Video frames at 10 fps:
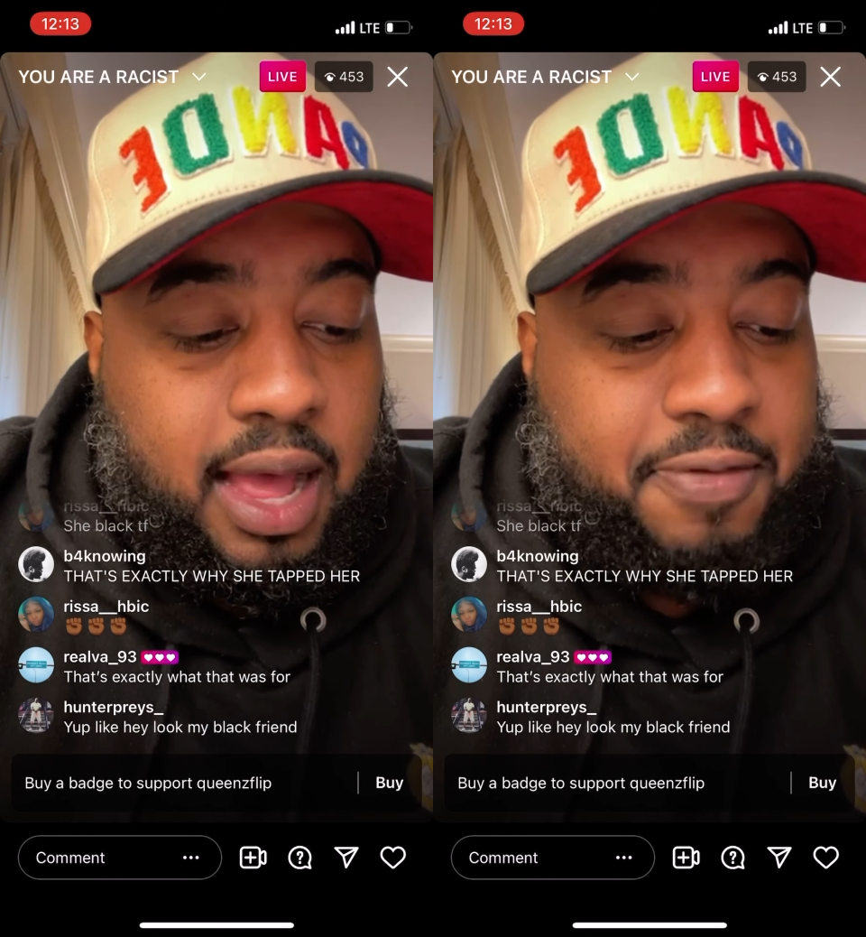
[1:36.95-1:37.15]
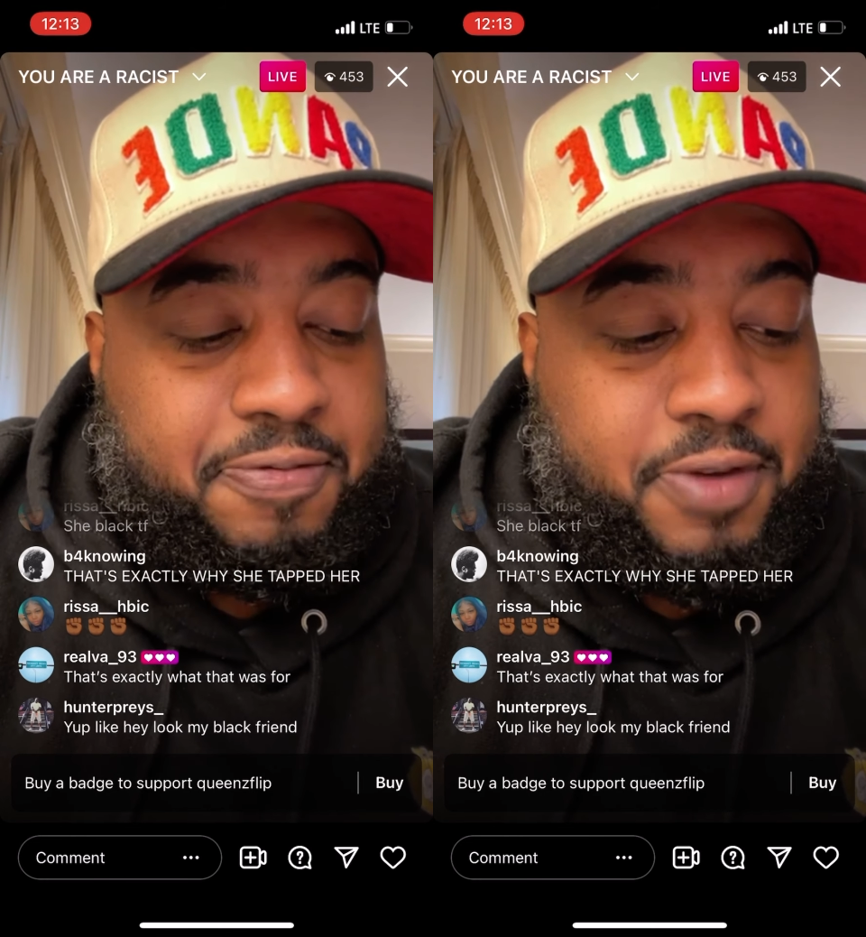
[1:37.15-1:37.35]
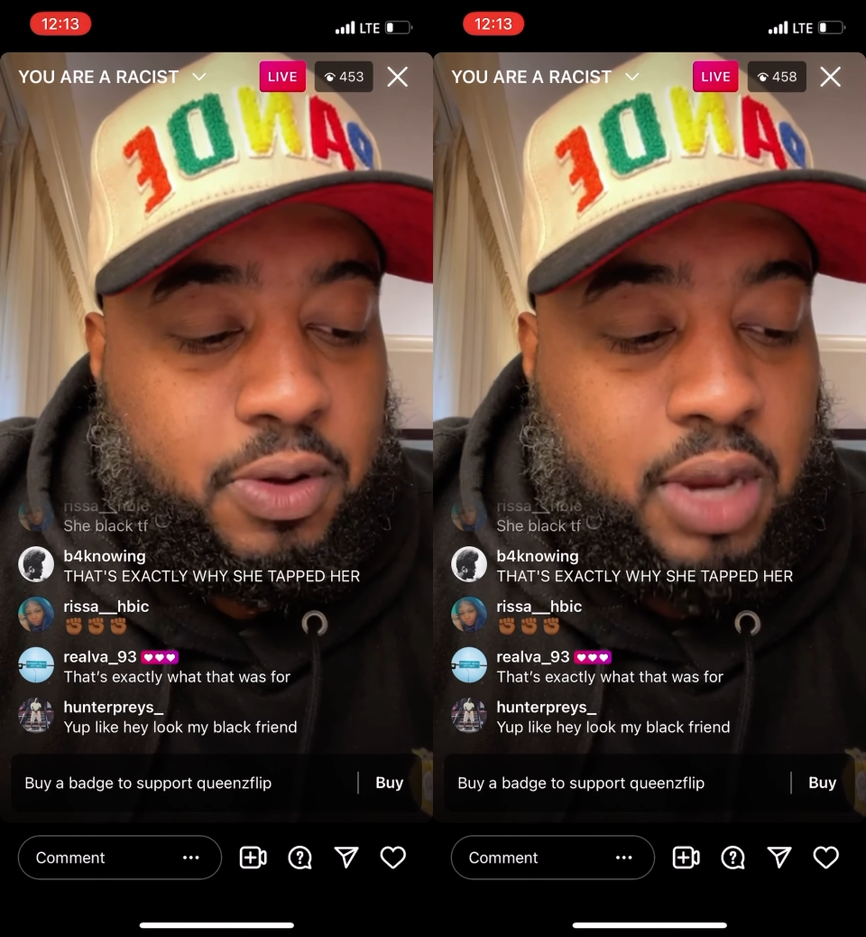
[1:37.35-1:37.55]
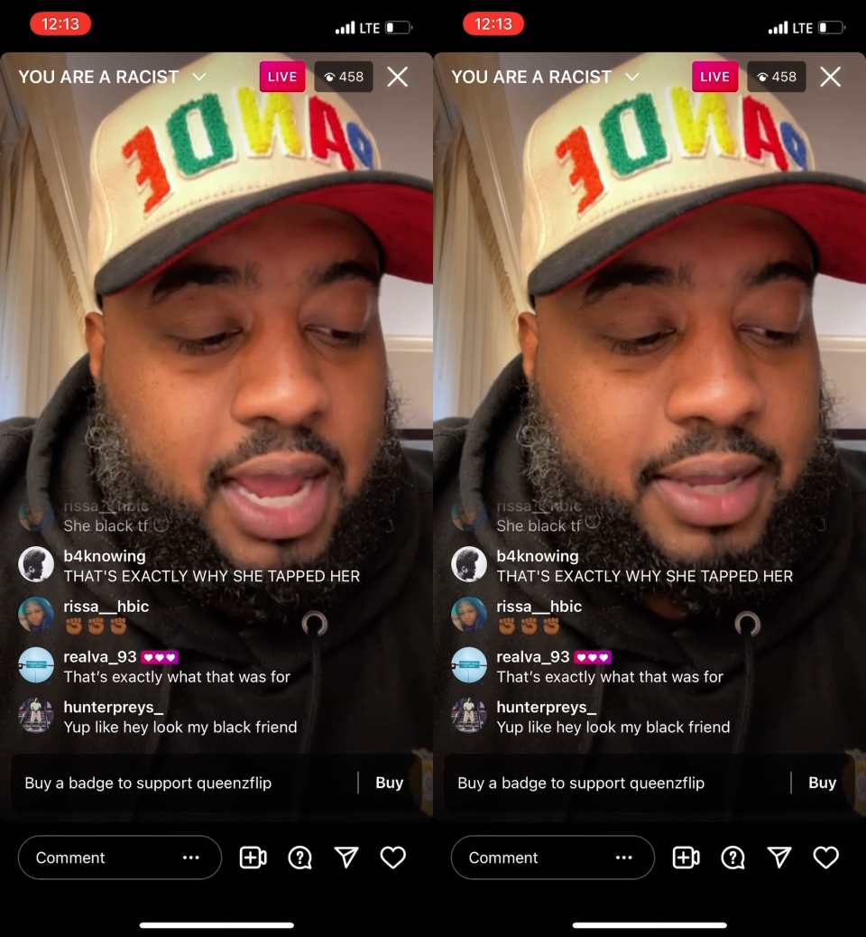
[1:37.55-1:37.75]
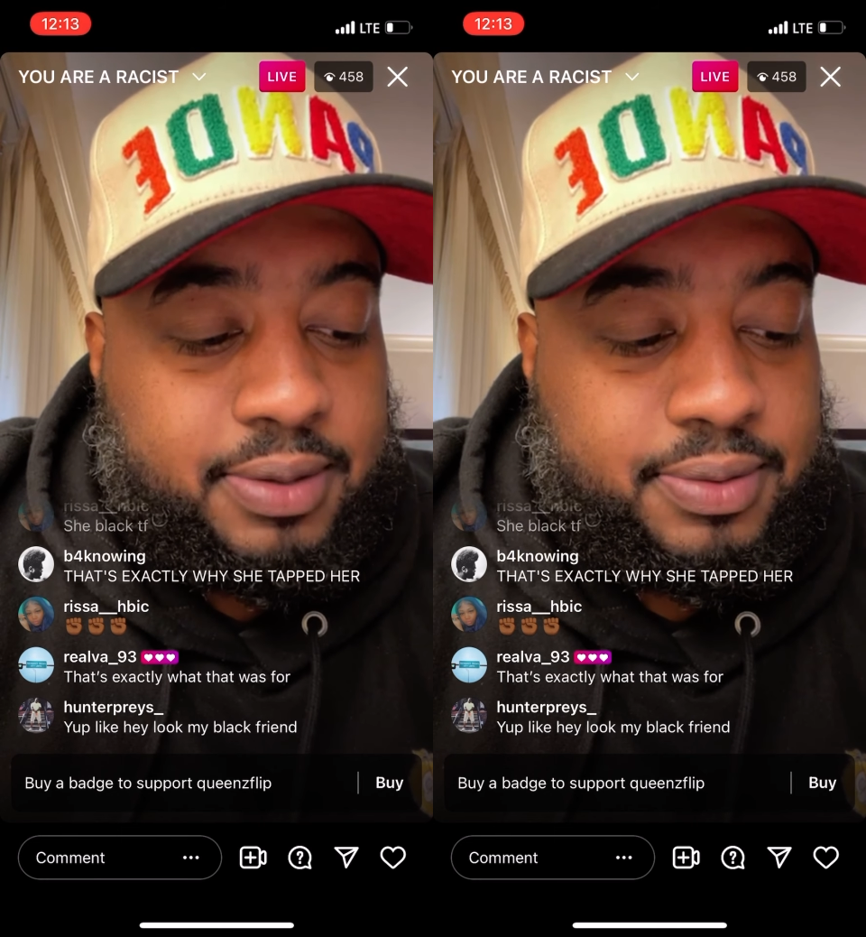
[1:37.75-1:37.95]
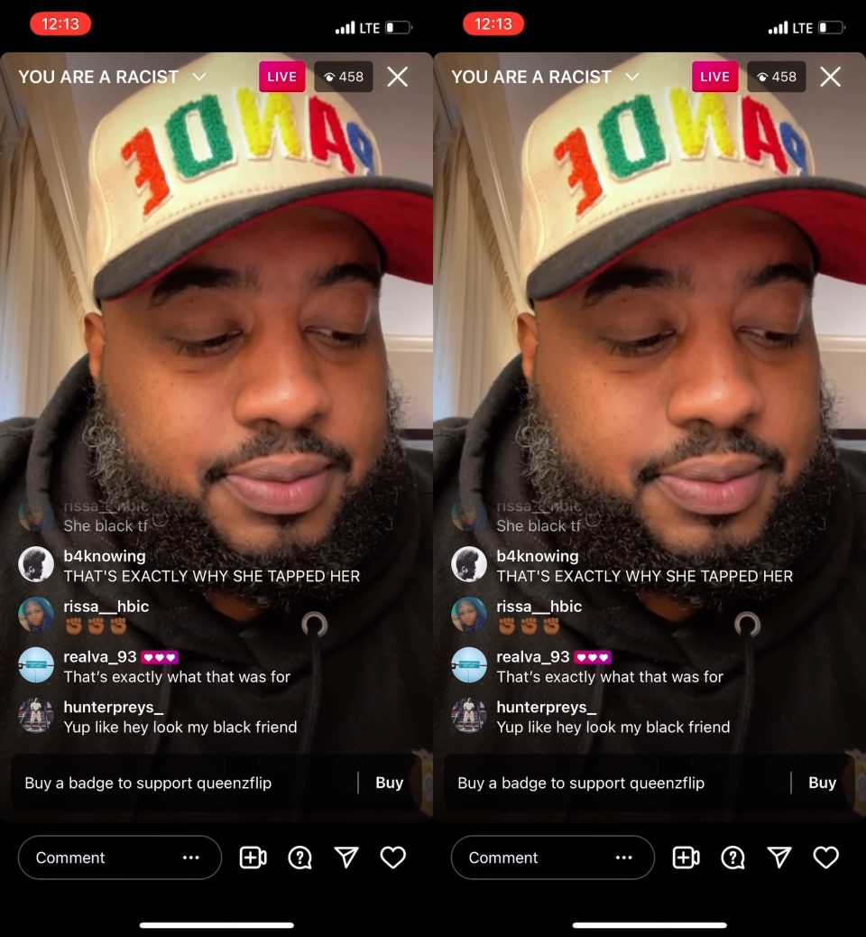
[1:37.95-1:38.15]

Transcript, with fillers: I feel like,